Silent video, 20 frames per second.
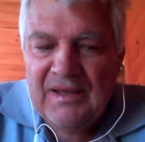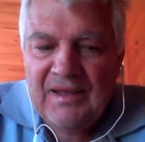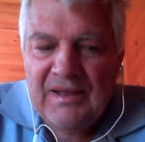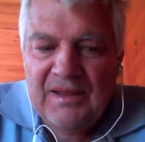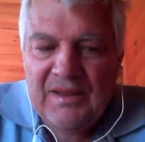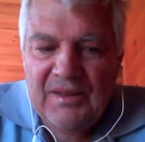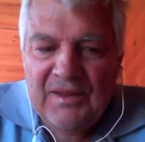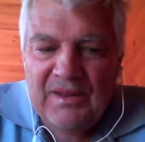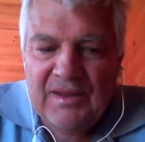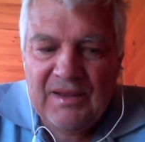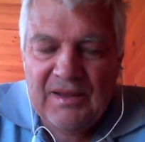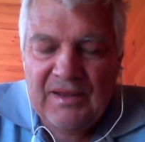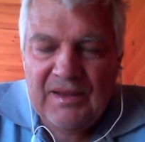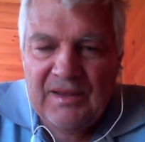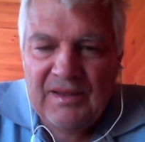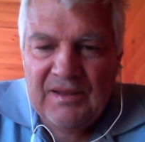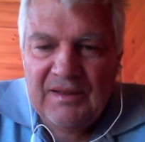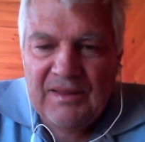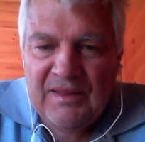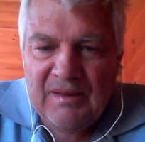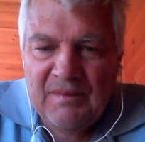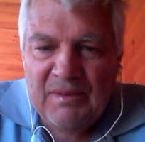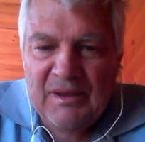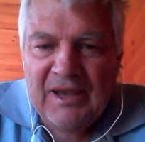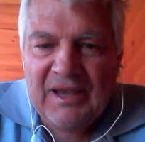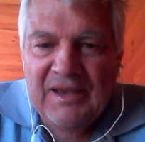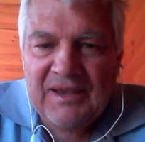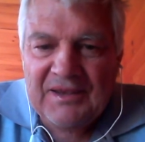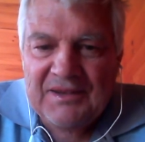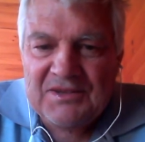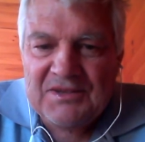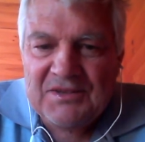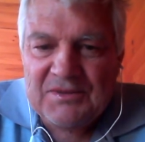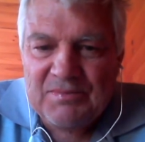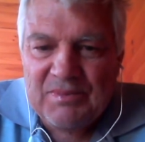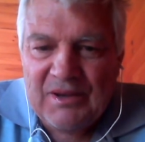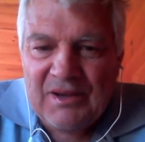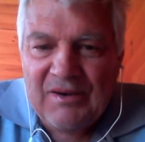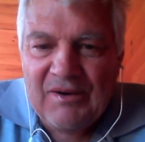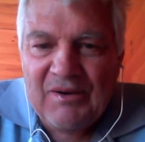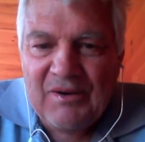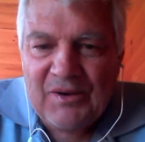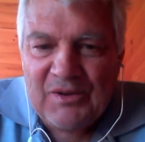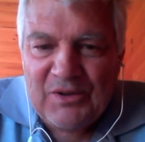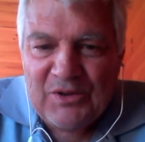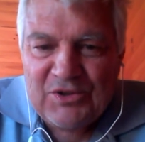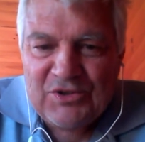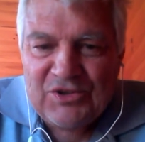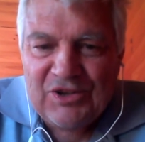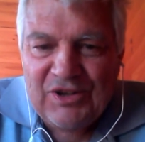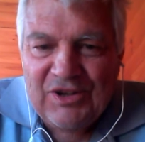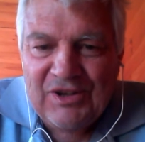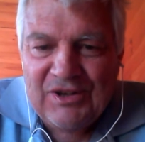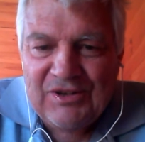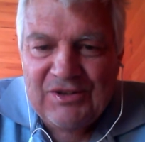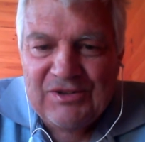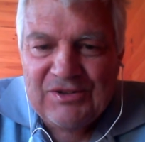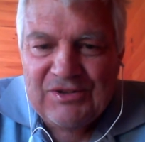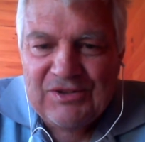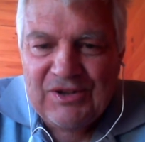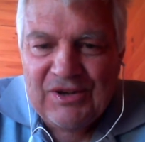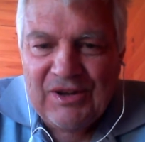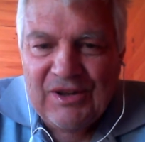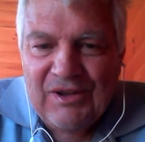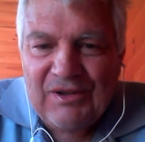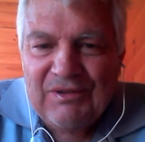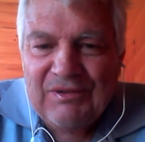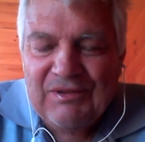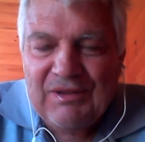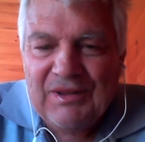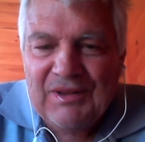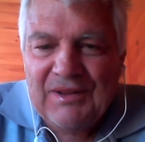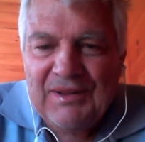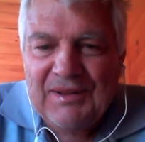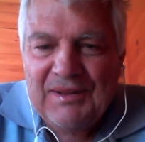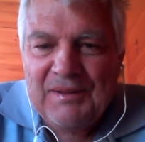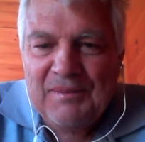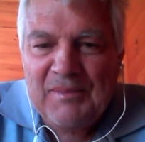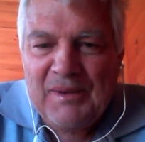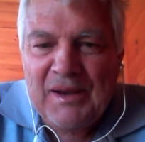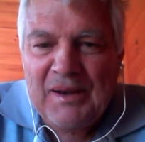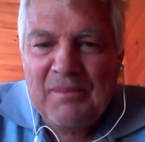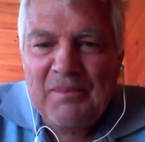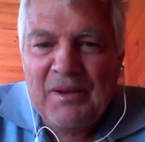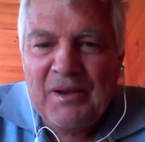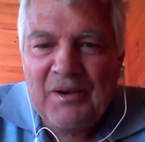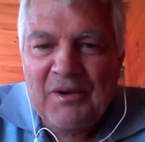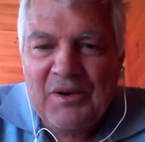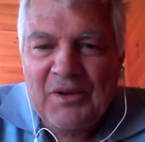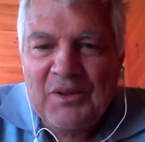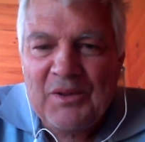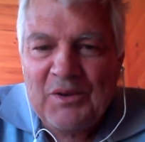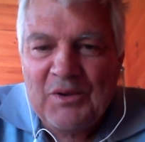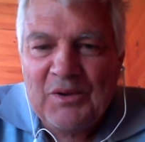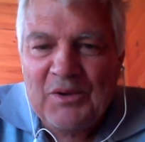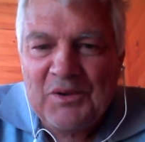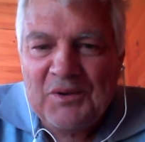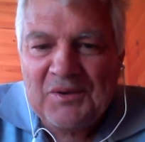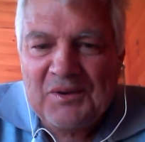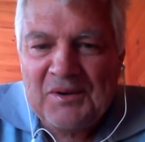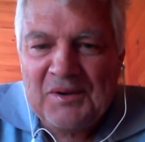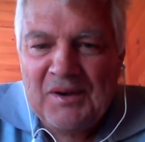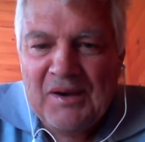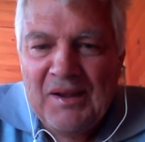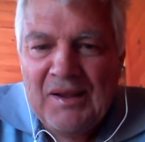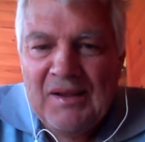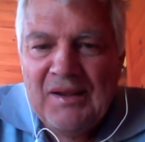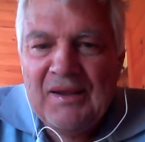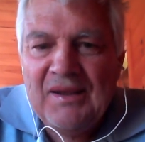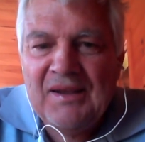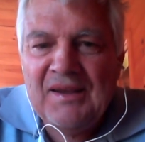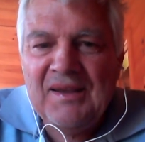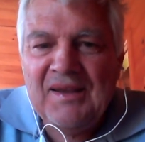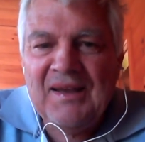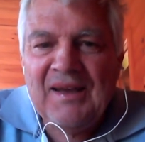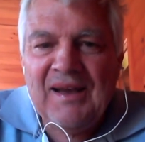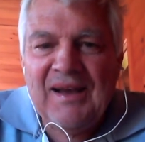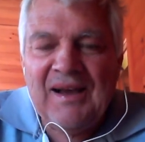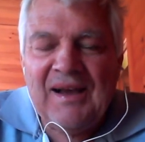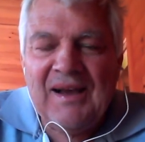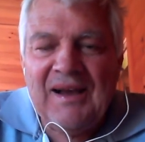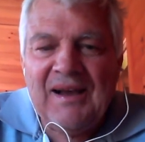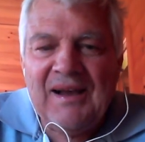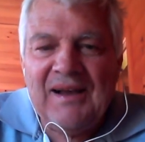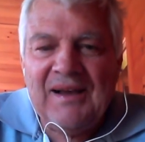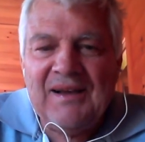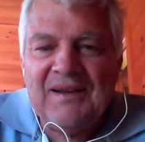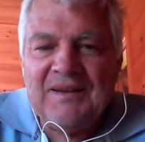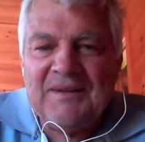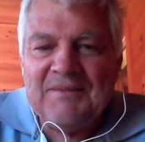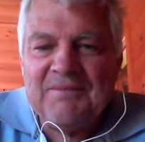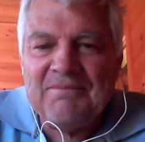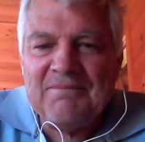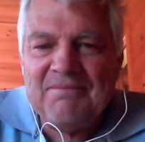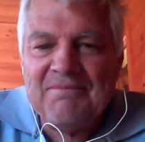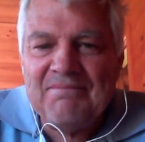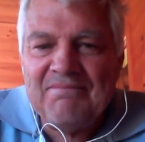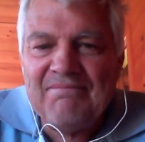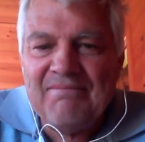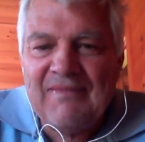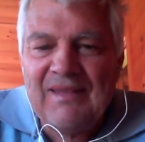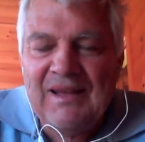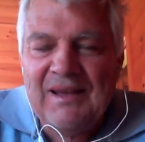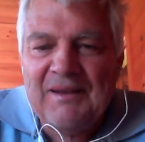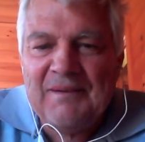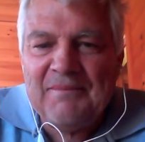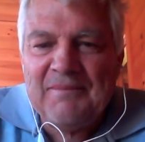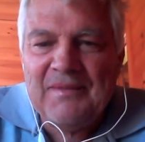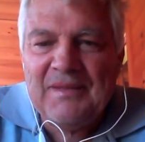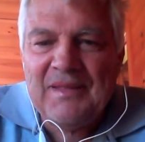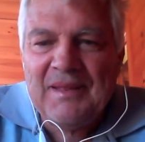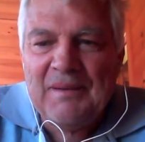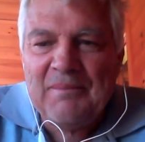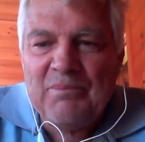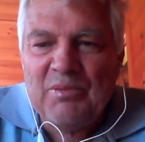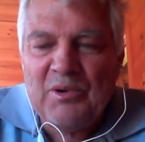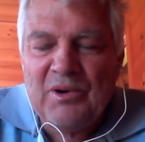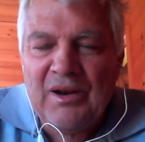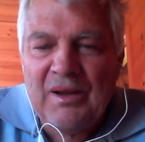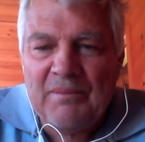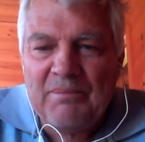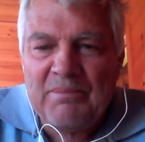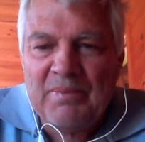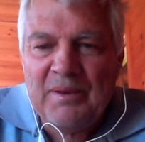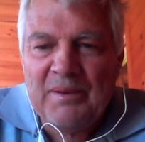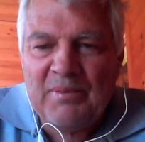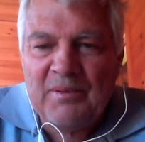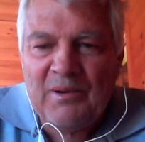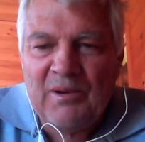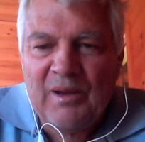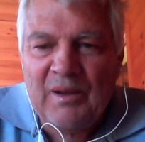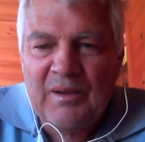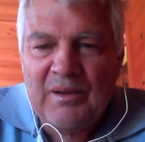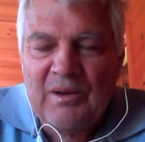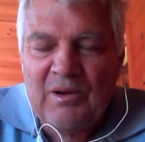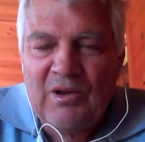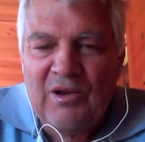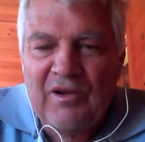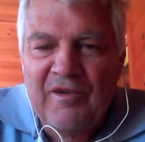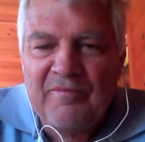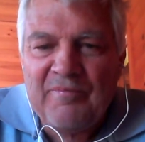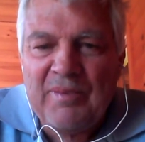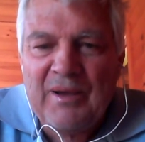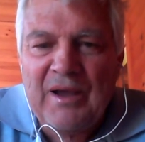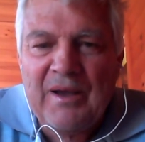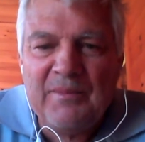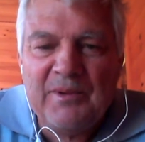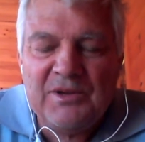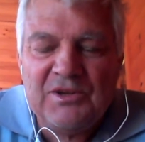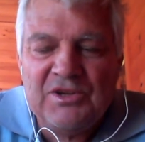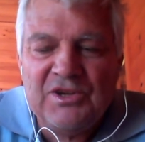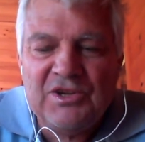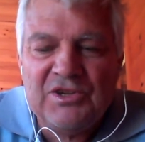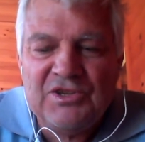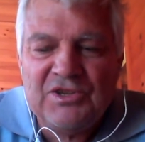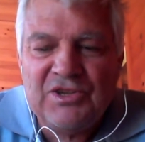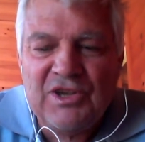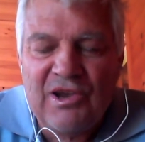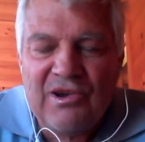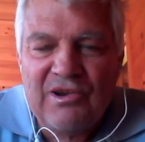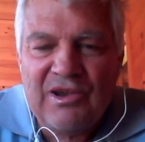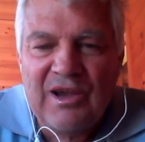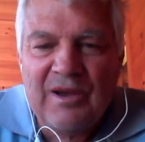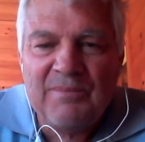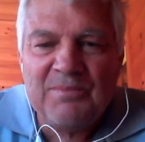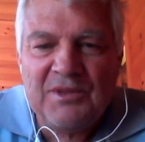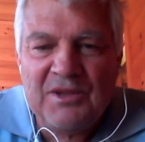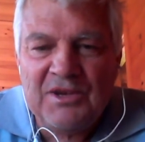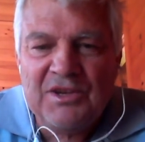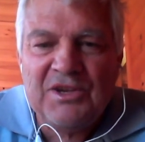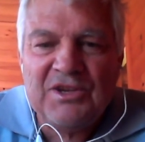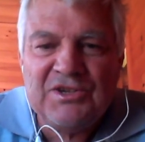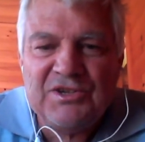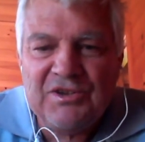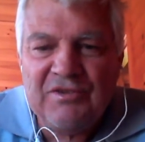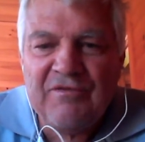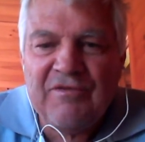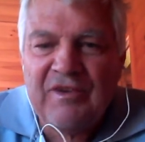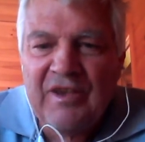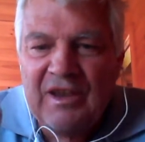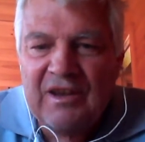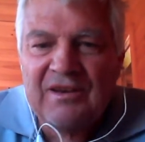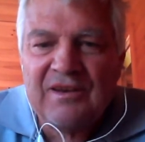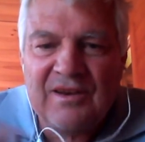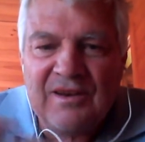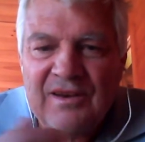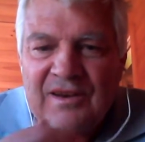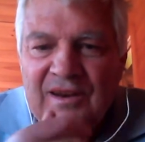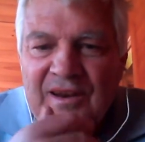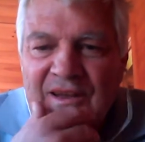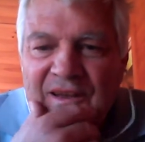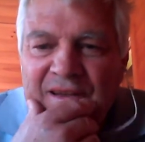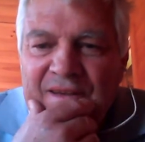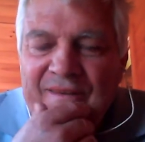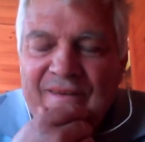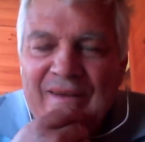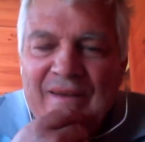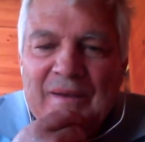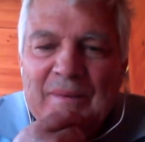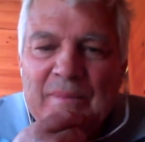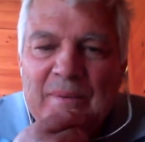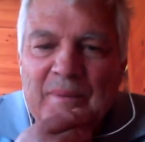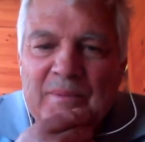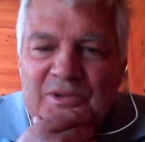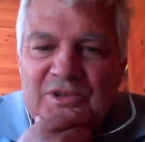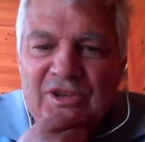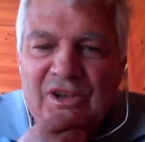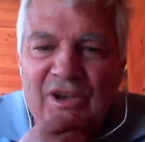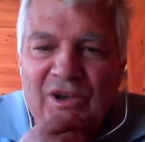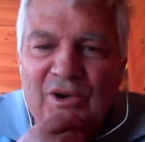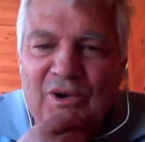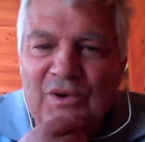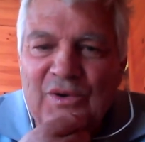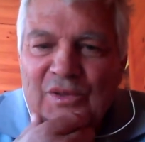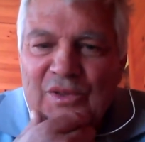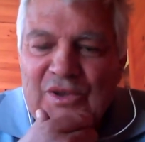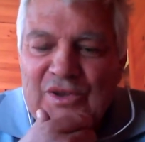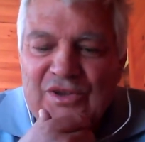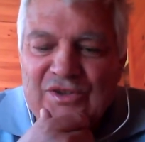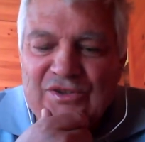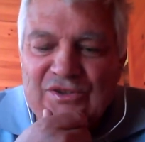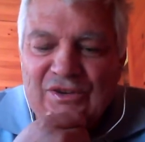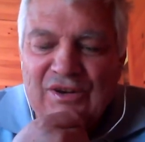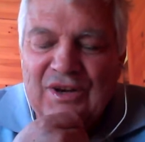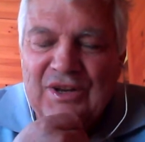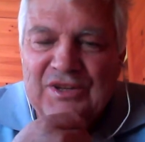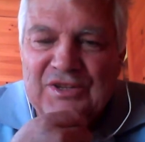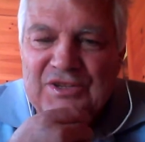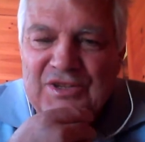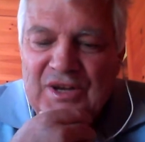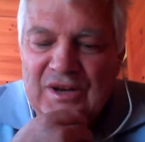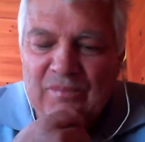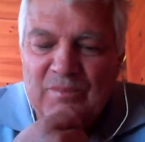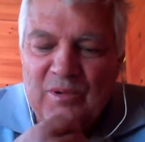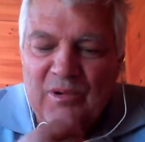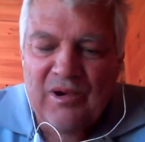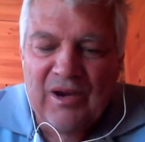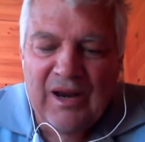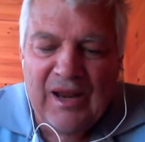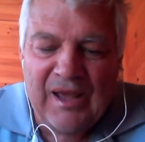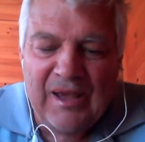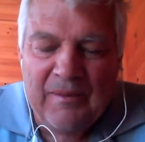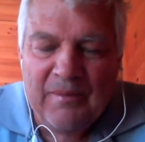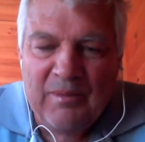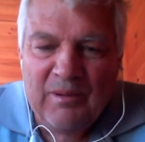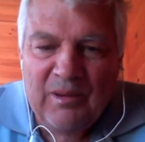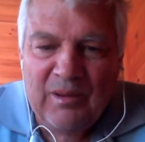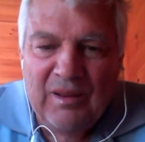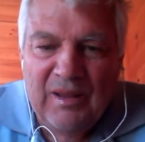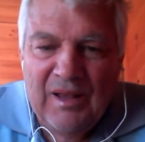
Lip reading: the bankers behind the scenes, the men behind the curtain, are they put up people like Clive Palmer to soak up the disaffected. People say, oh, this liberal Labor